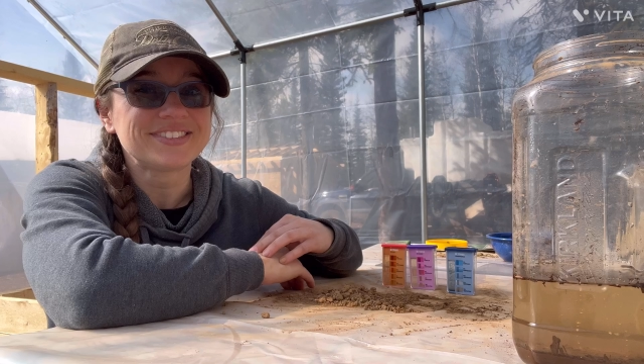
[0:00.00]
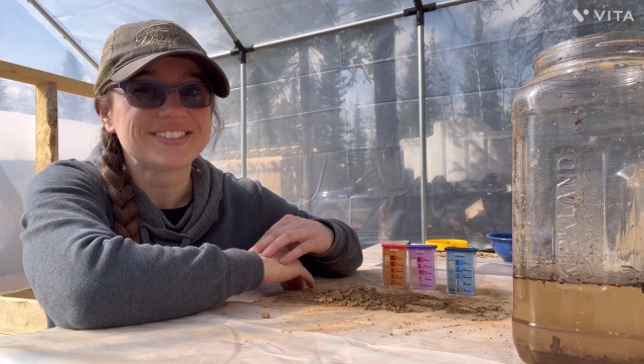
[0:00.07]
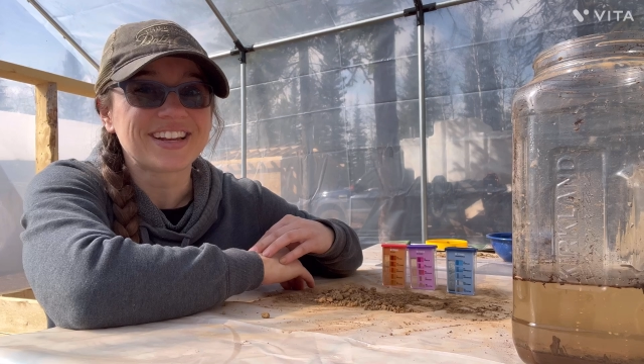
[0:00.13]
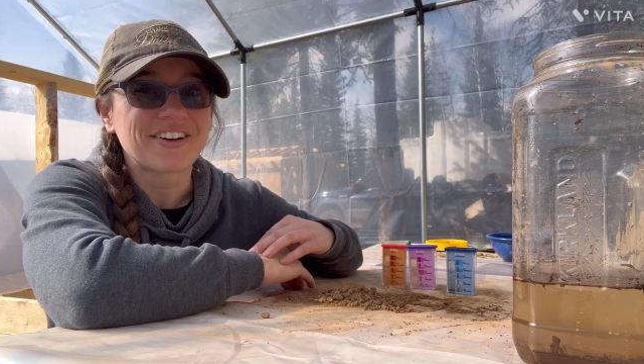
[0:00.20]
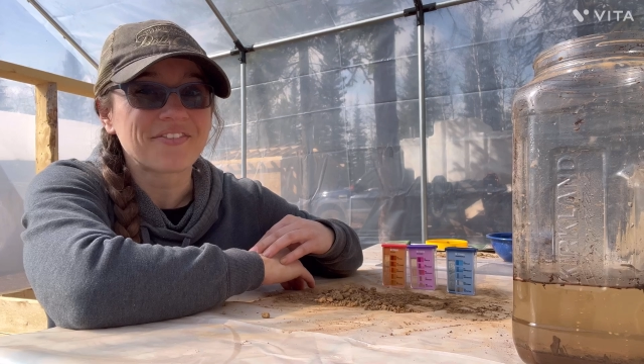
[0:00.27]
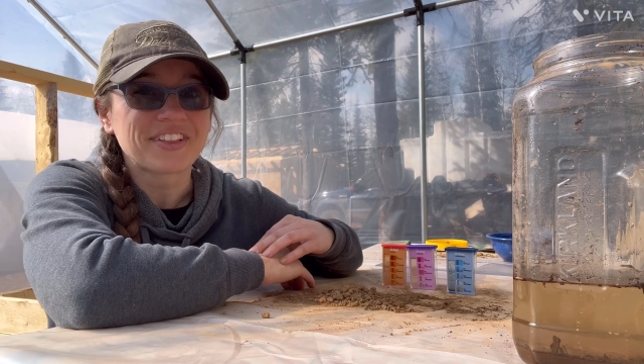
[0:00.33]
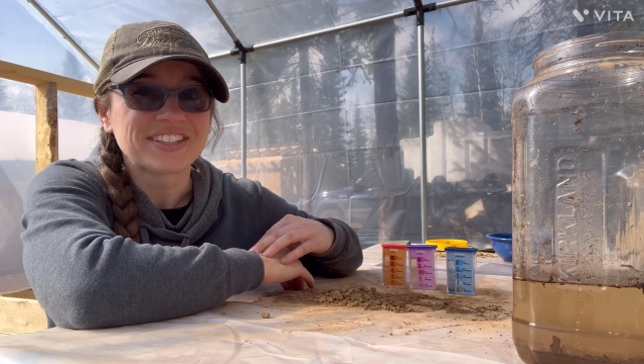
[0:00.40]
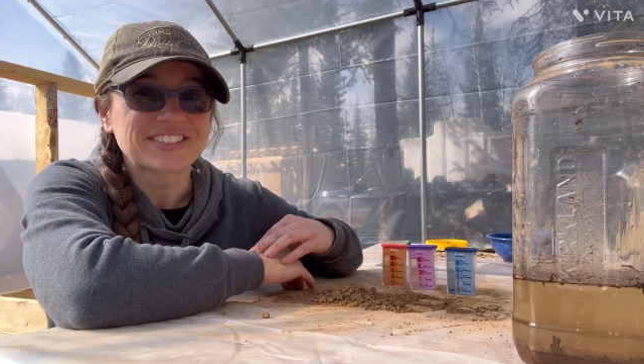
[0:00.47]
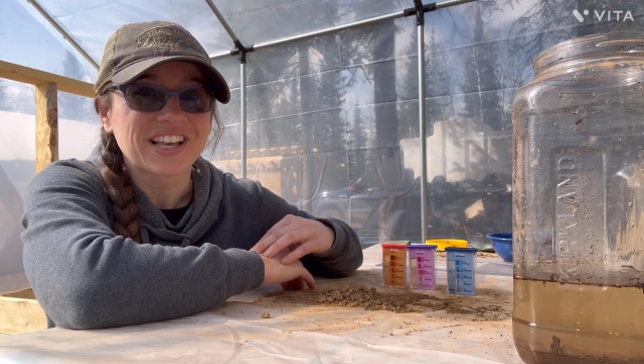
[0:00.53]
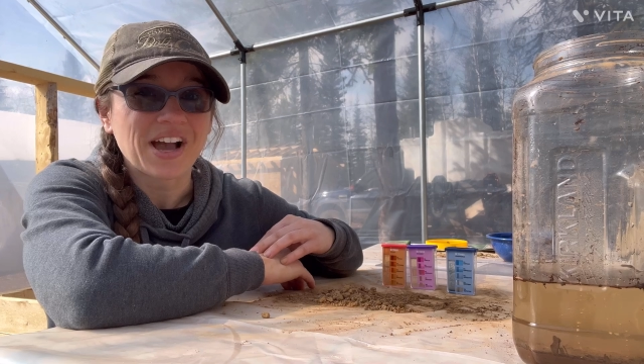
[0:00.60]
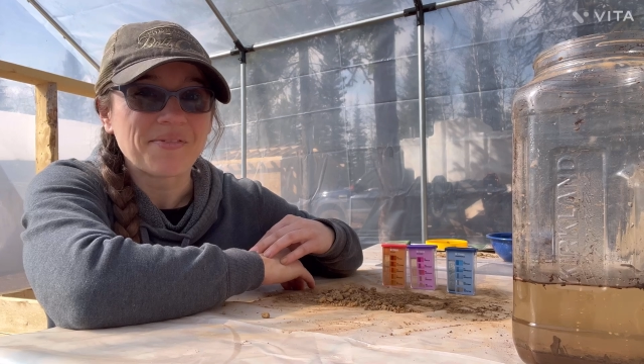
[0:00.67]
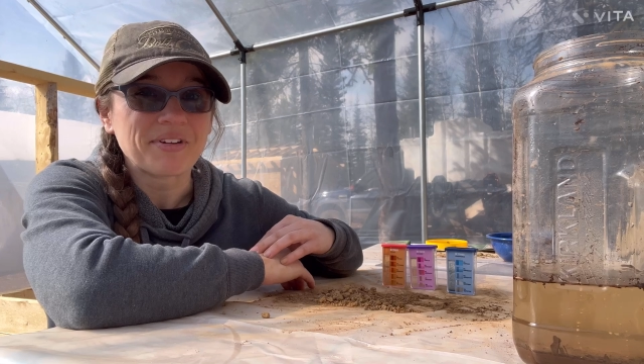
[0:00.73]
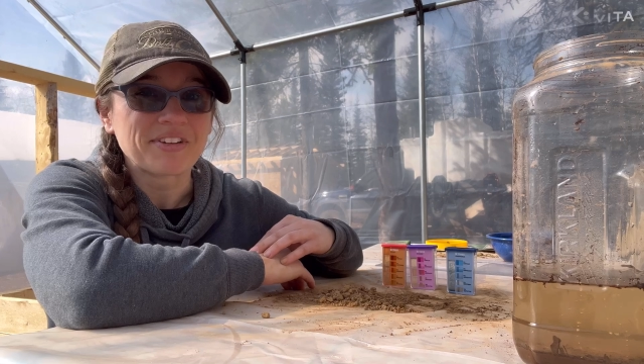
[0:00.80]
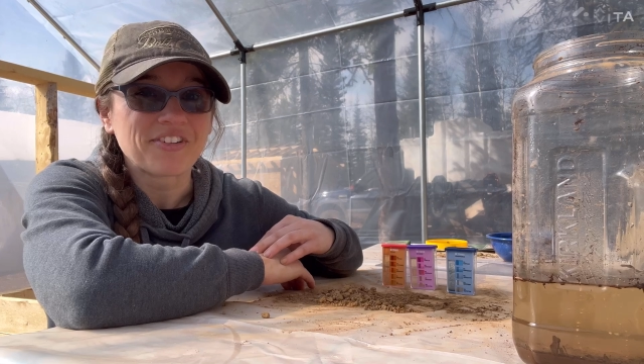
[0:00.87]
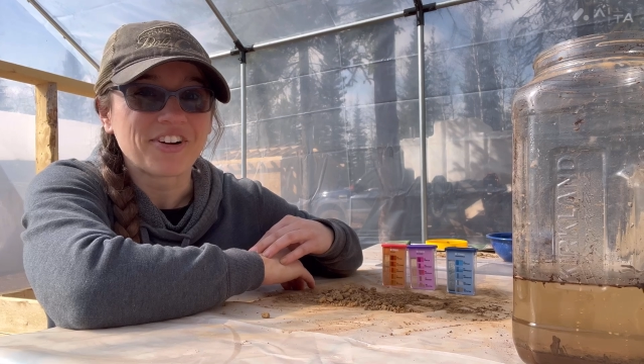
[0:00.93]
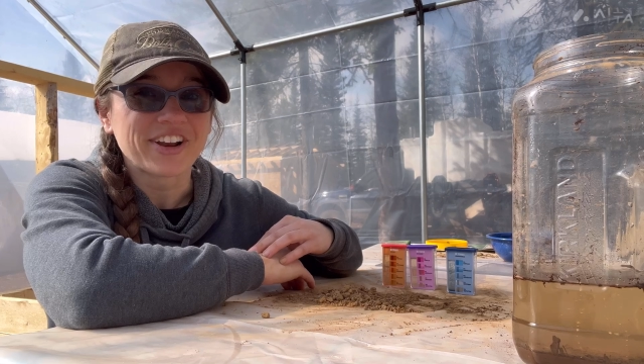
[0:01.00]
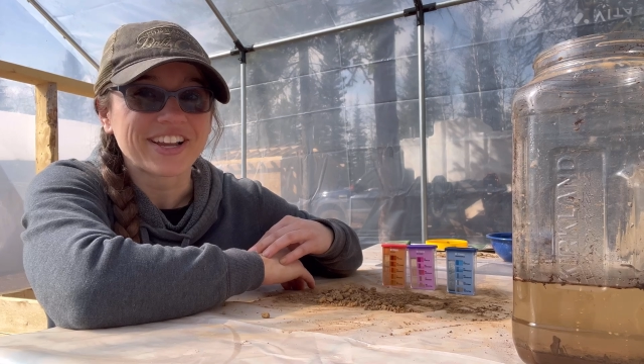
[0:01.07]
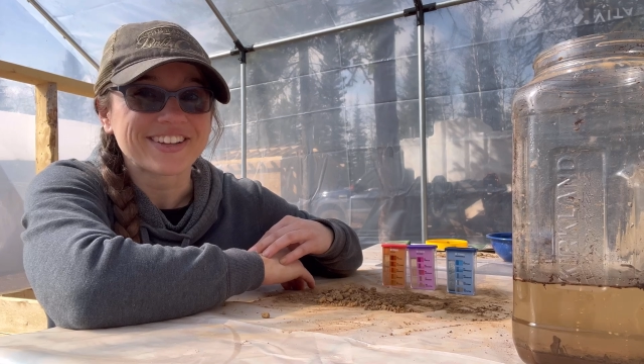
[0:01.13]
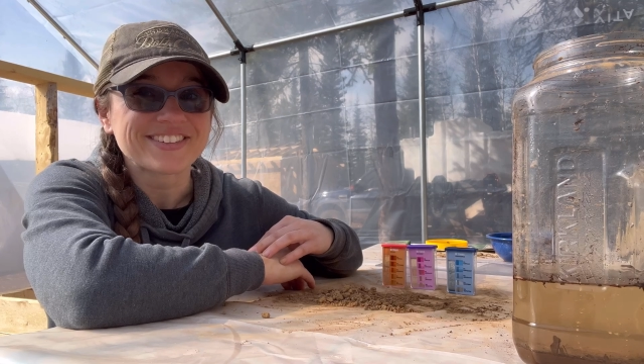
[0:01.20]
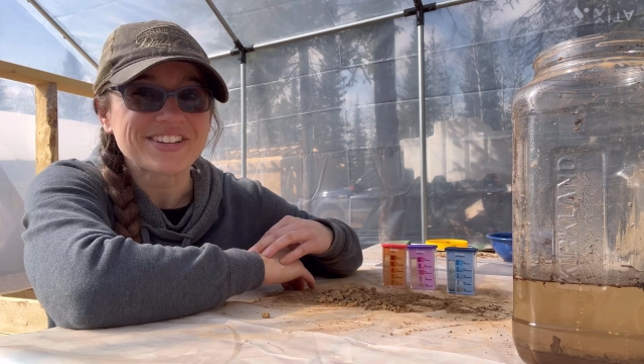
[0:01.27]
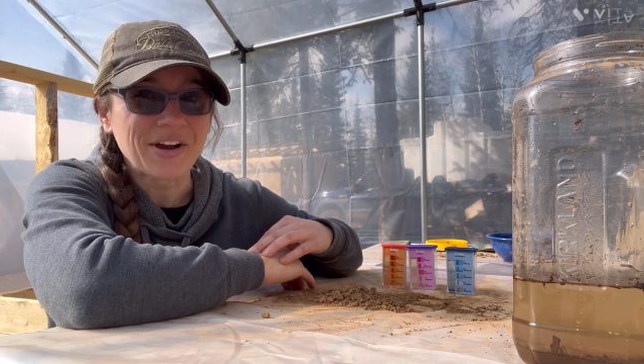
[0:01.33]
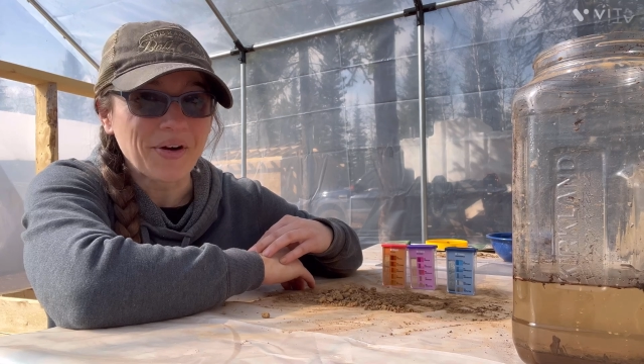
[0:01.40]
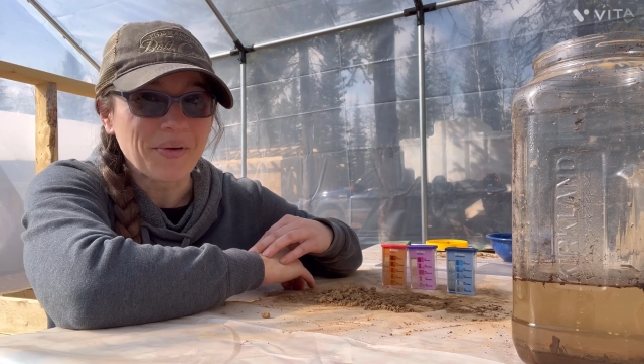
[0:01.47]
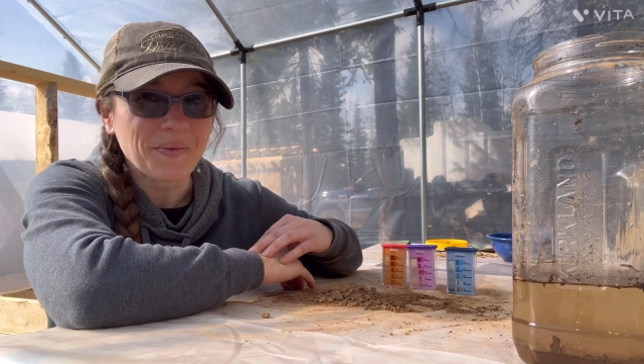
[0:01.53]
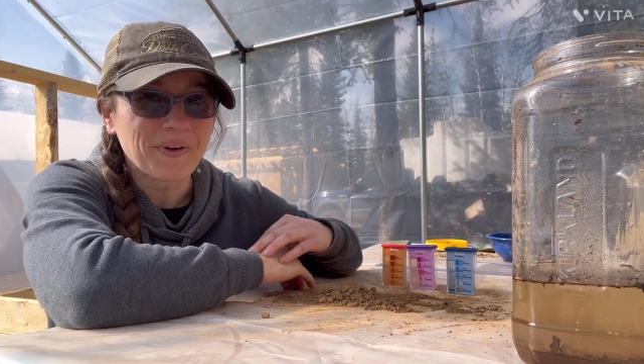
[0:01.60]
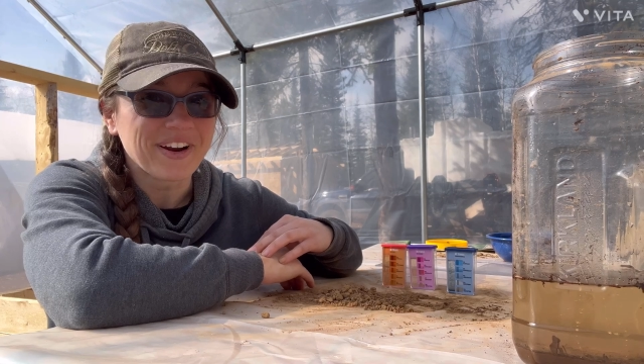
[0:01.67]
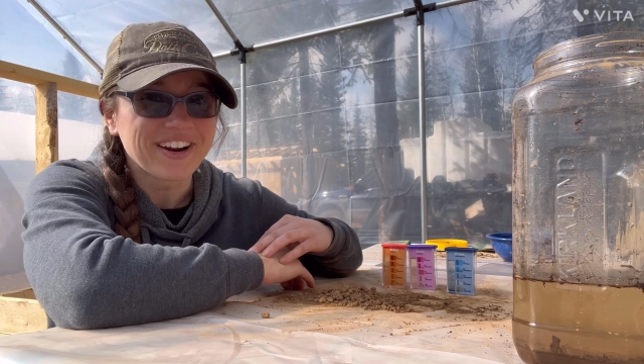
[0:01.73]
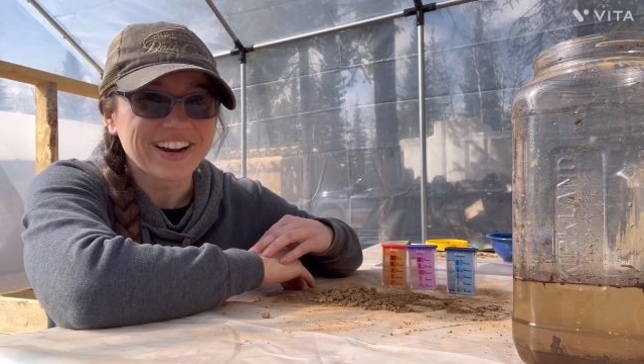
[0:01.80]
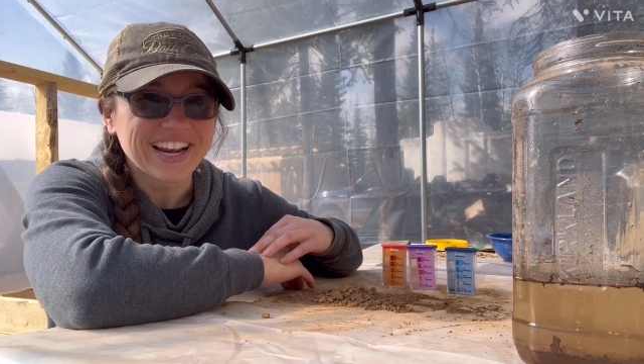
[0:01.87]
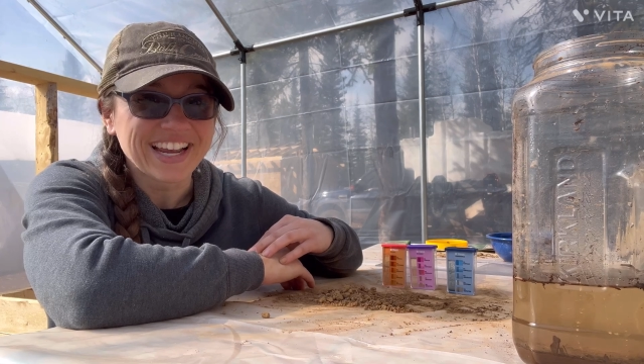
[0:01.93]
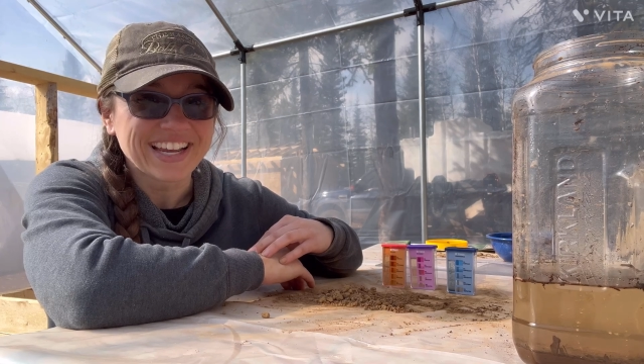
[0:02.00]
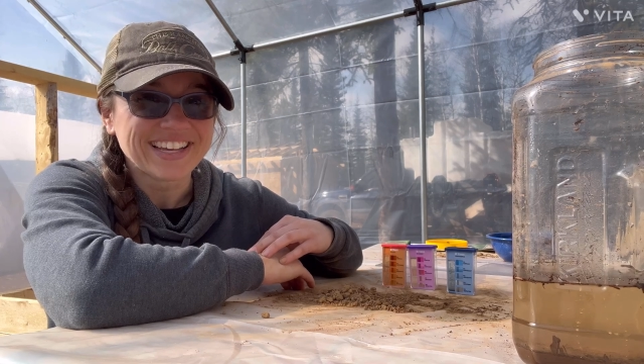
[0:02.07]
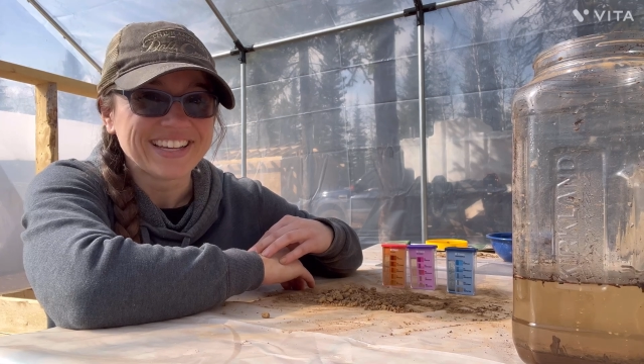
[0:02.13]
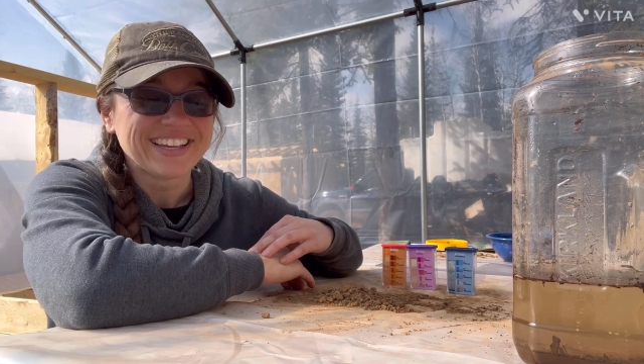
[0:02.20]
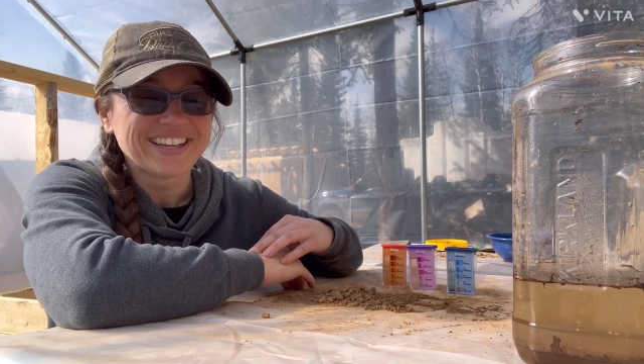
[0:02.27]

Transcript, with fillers: stuff that's coming for you. Don't worry.